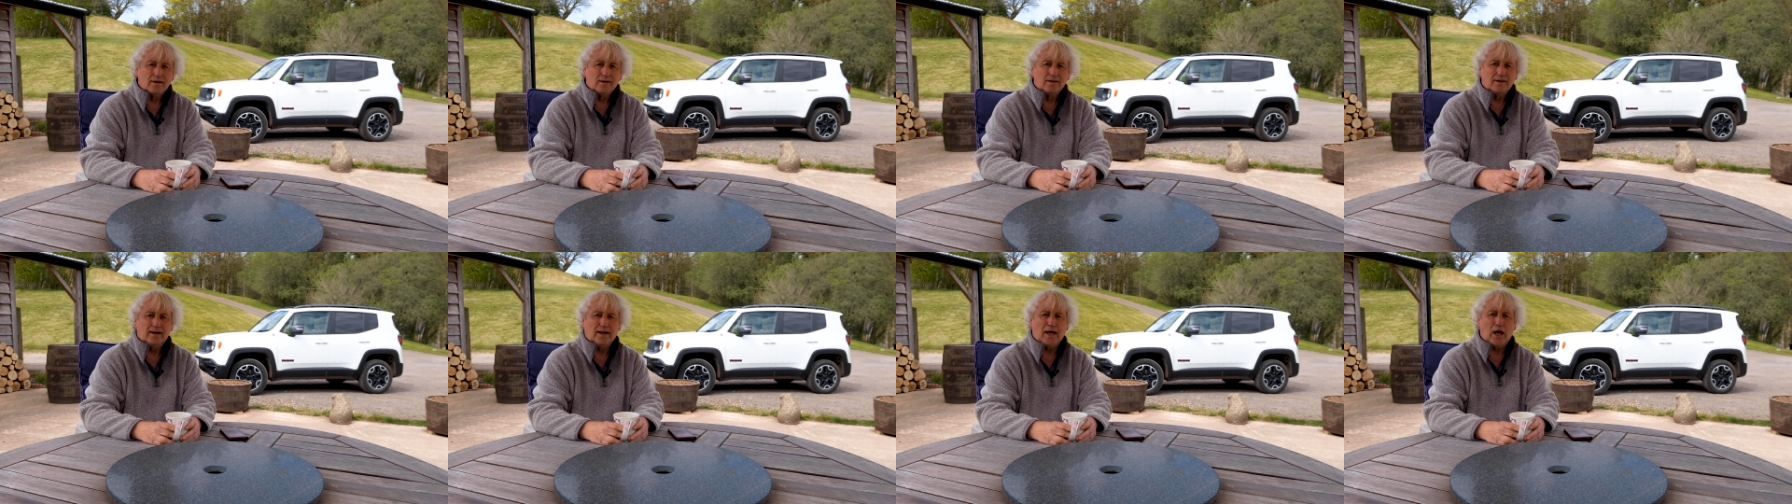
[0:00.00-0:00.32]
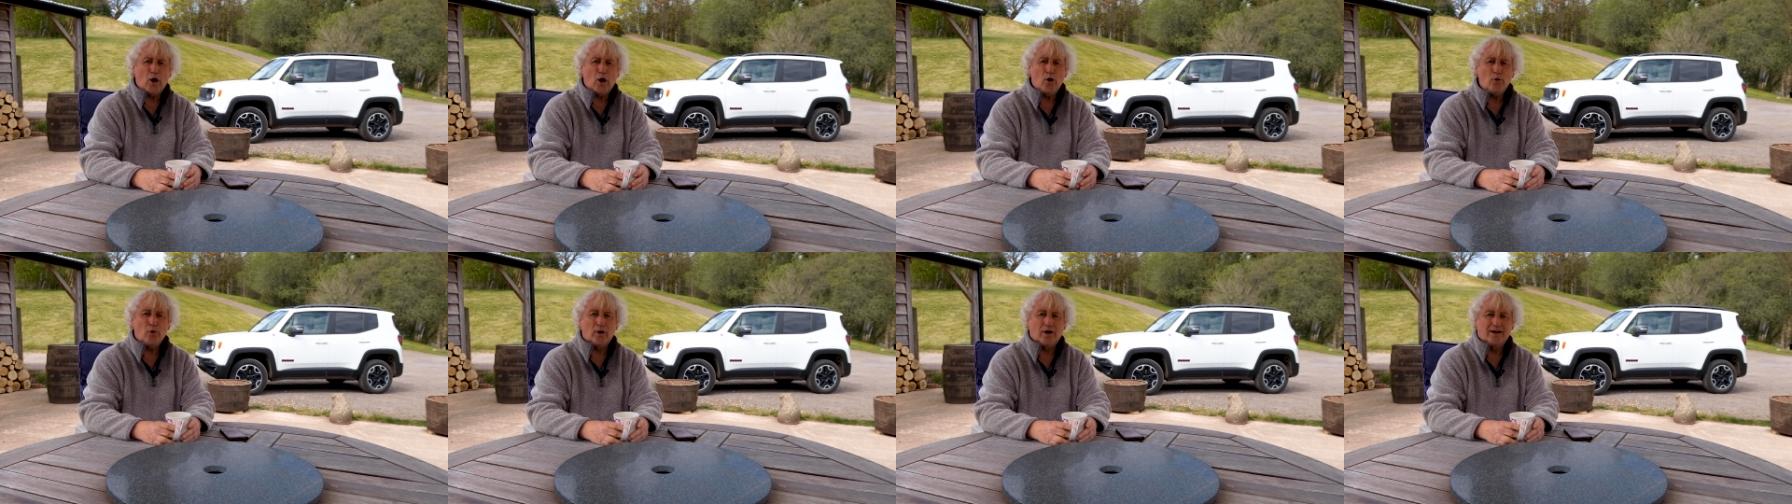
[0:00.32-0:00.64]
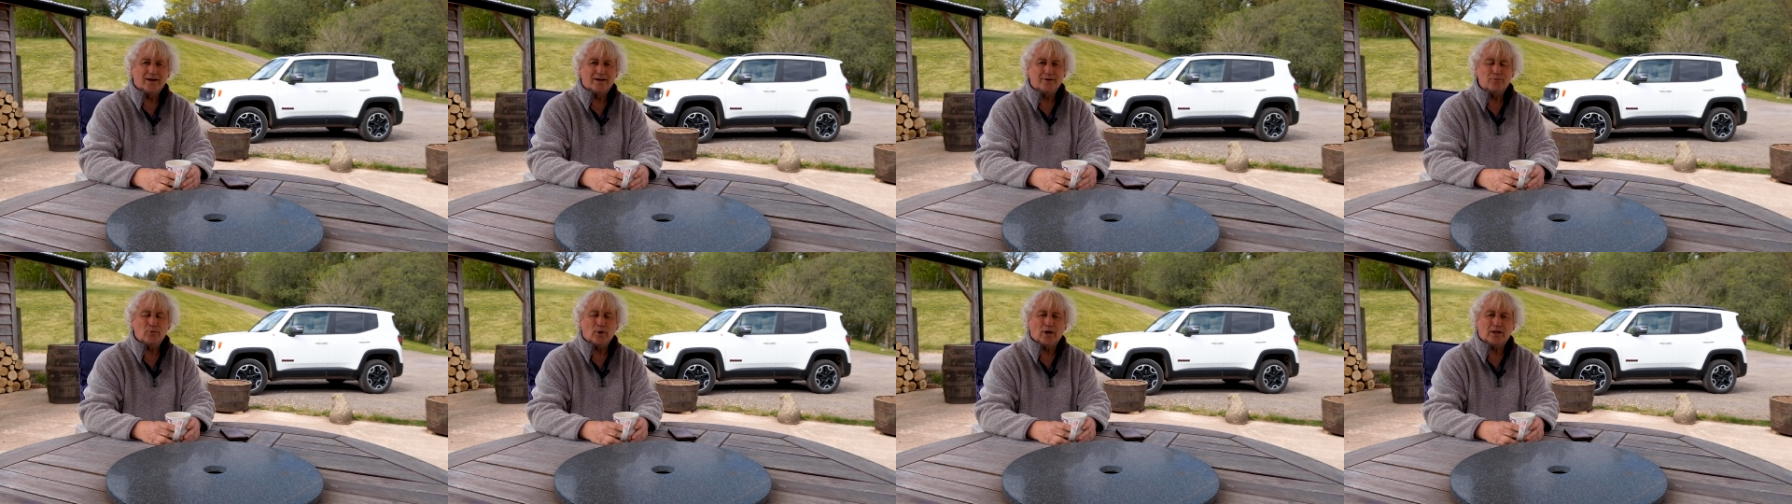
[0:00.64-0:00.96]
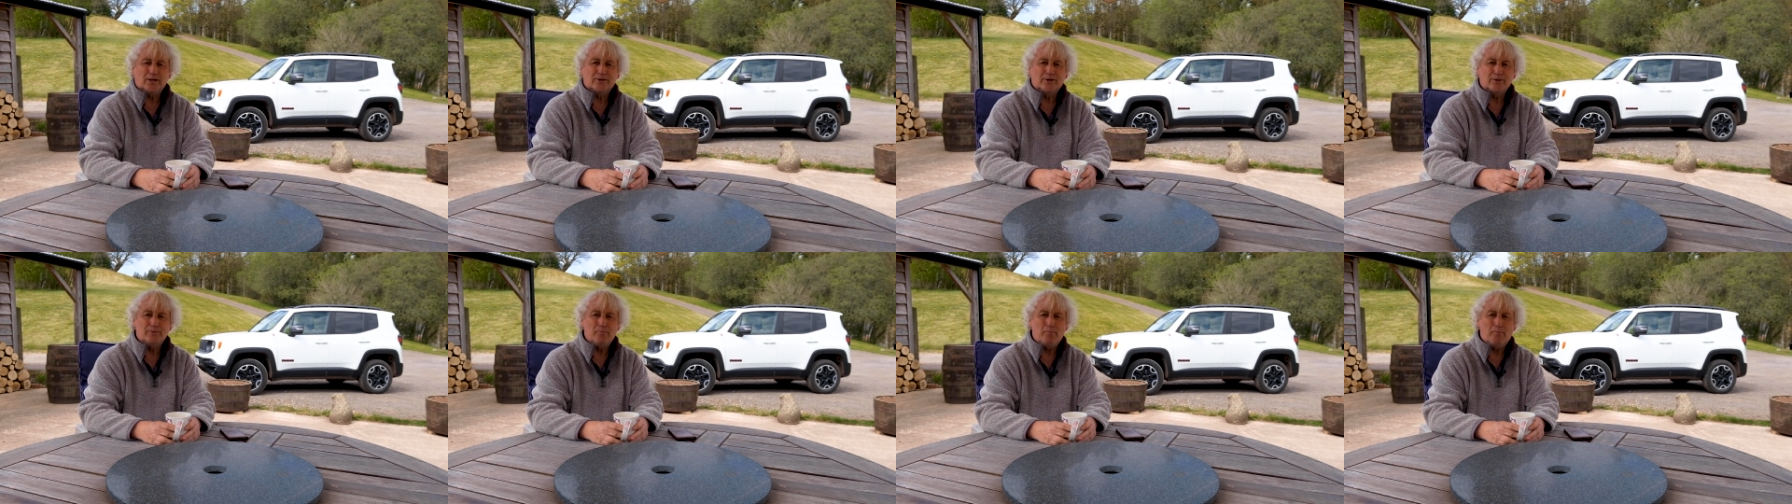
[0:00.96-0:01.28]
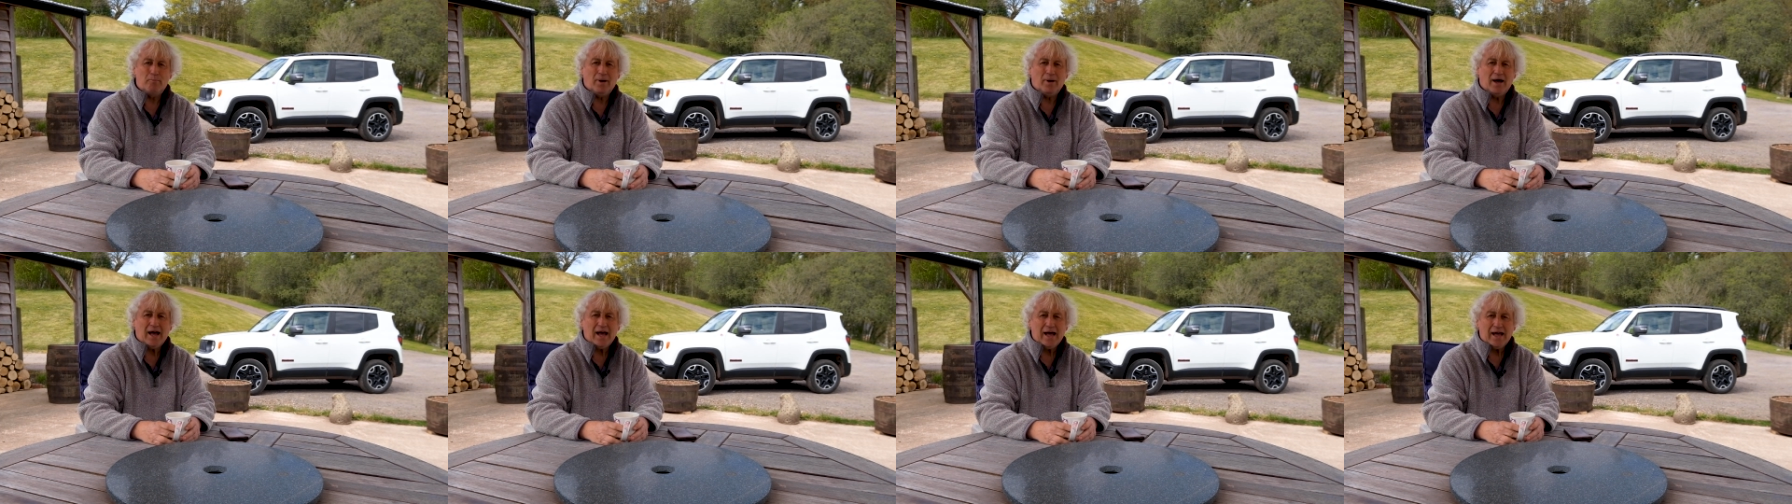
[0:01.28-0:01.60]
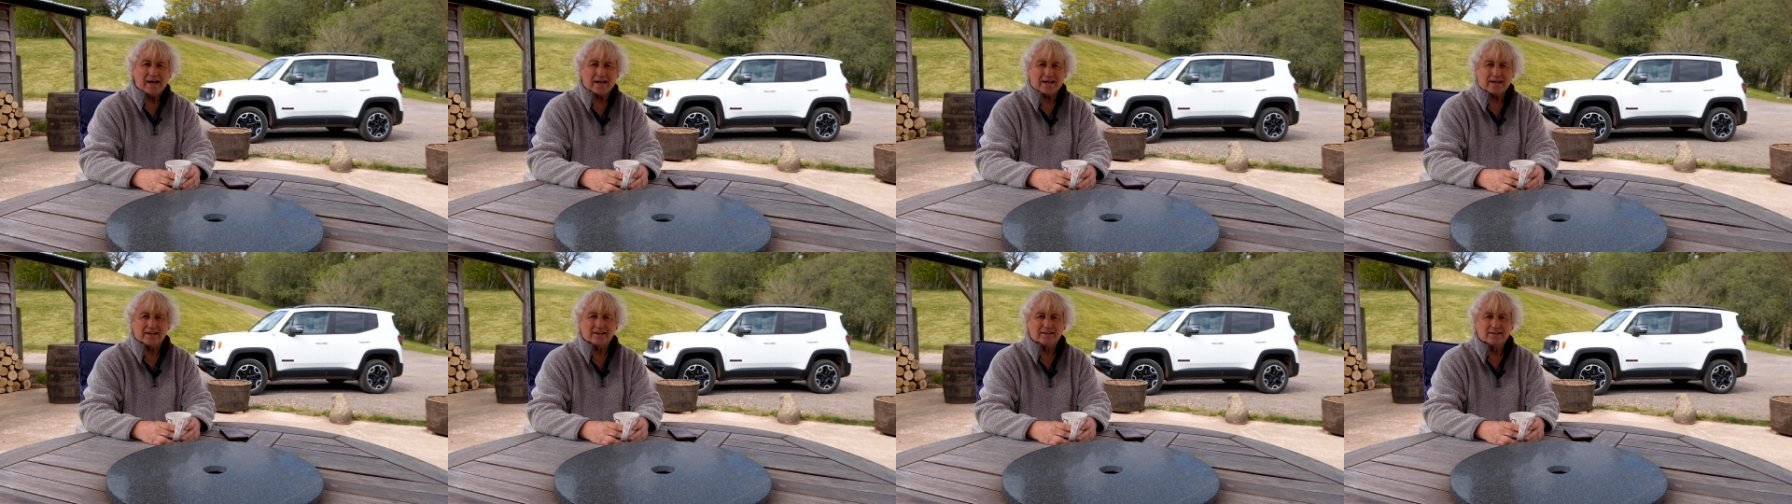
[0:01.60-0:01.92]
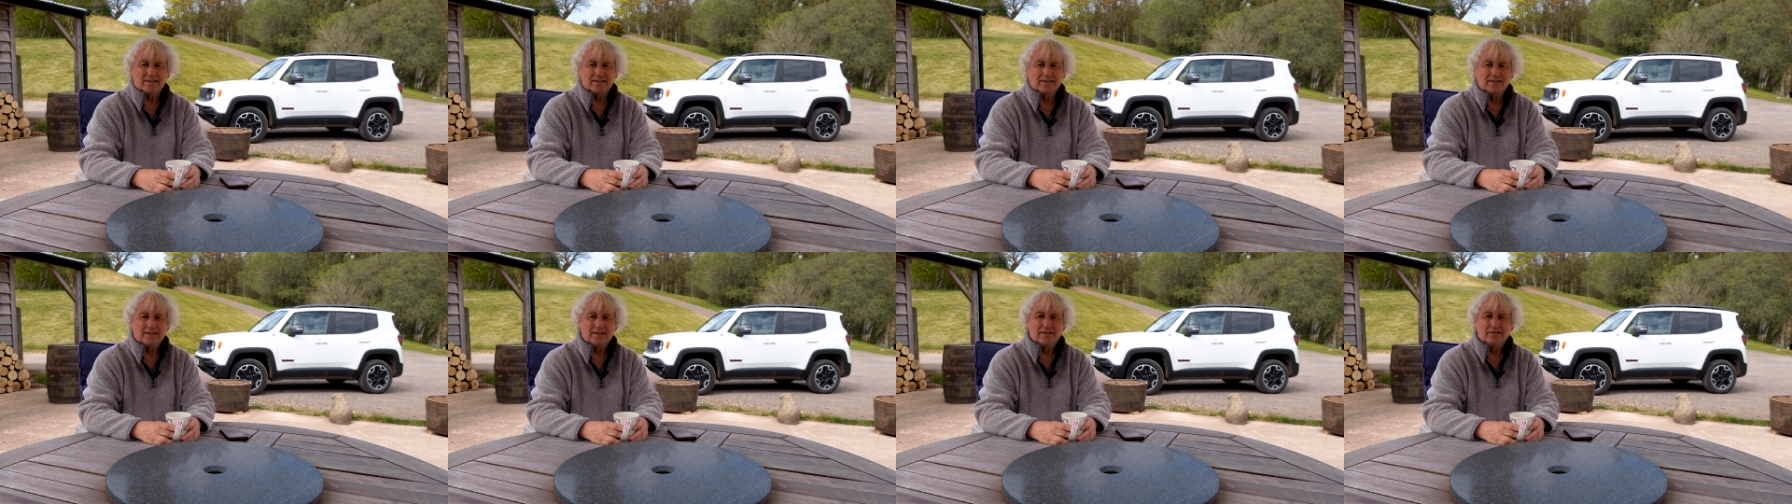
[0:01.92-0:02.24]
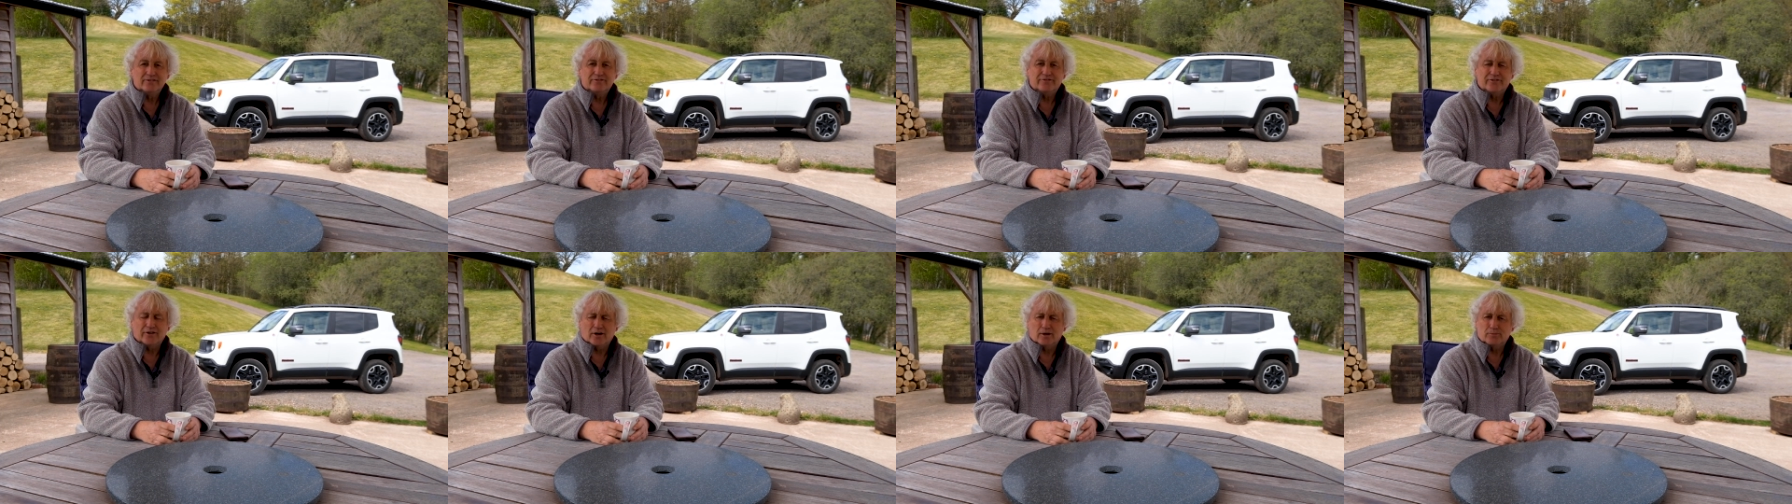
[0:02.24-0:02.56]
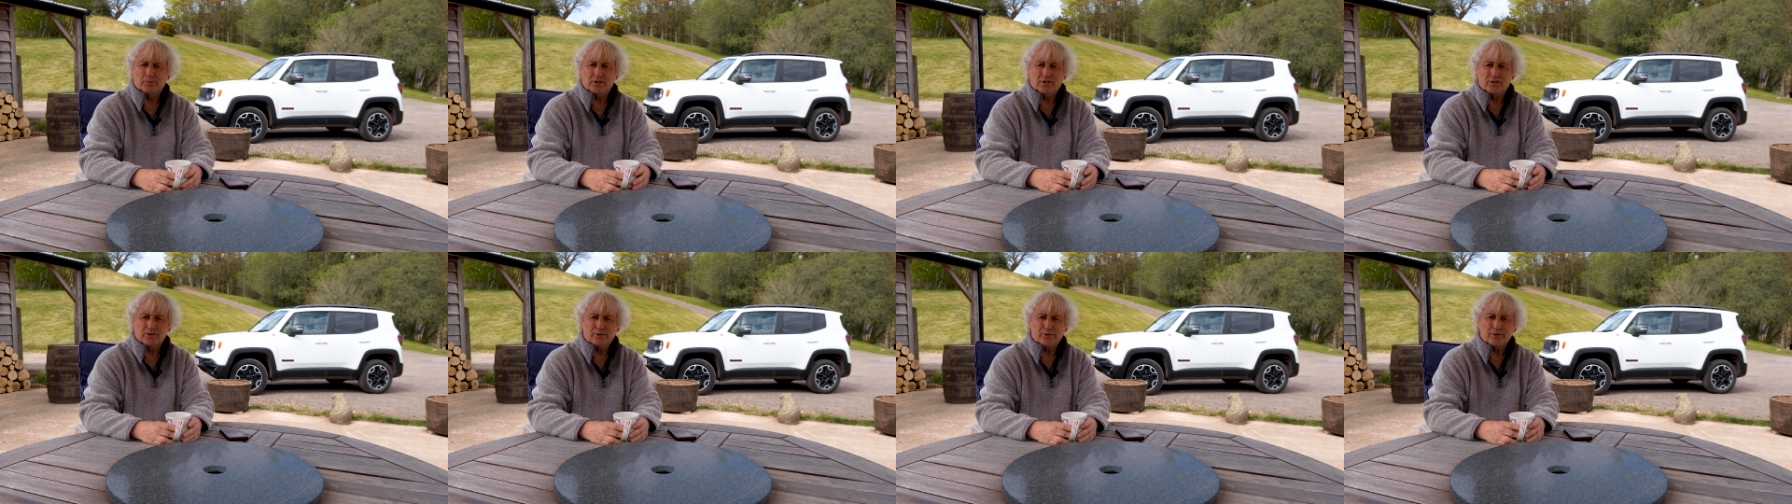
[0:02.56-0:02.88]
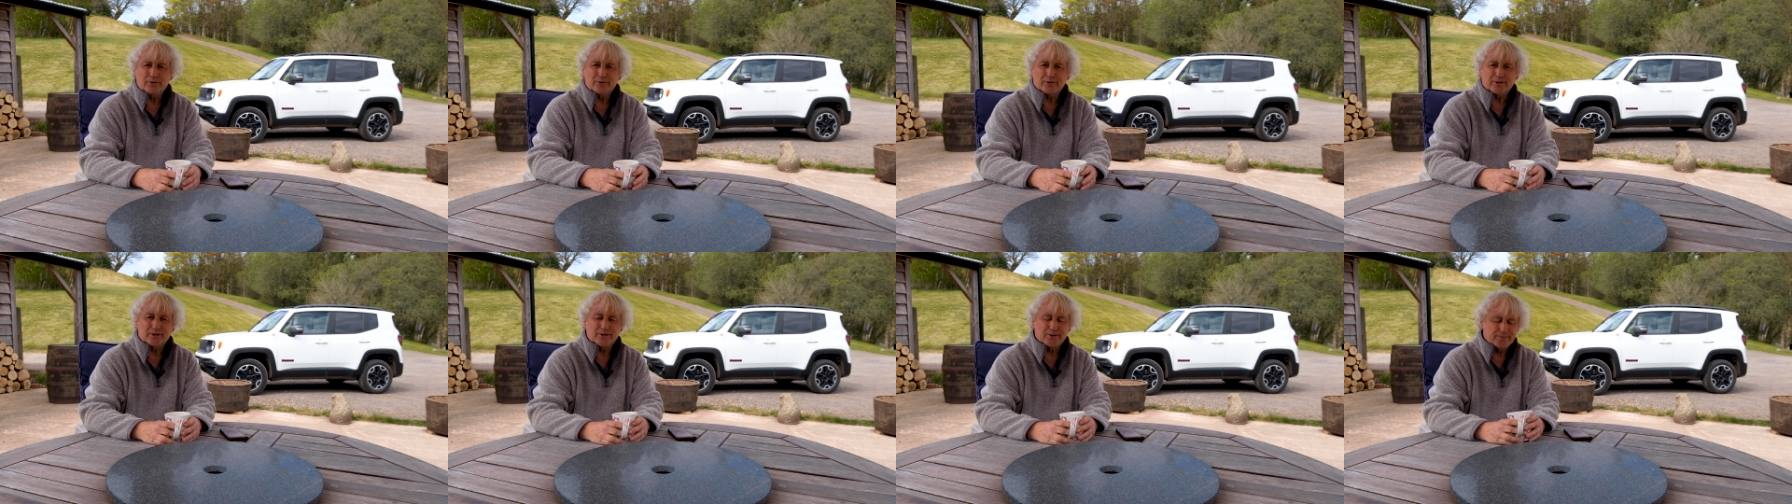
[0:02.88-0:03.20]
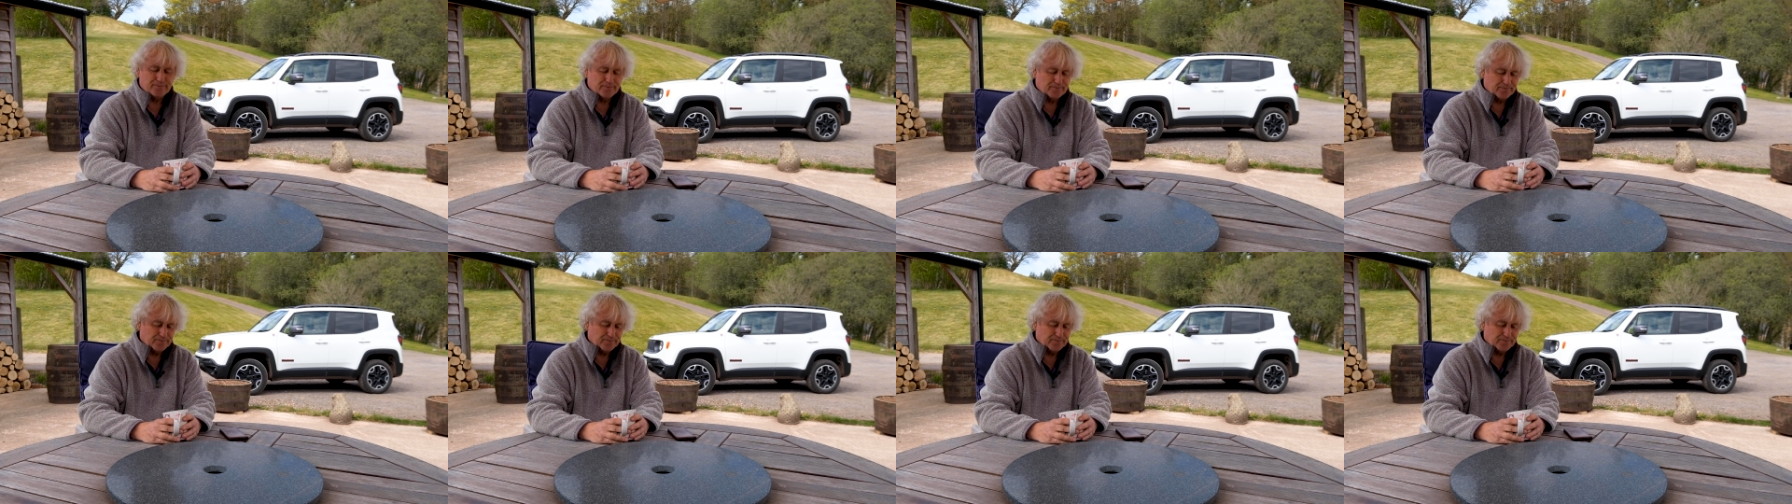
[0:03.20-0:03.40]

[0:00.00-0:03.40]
Hello and welcome back, FarmerTorque.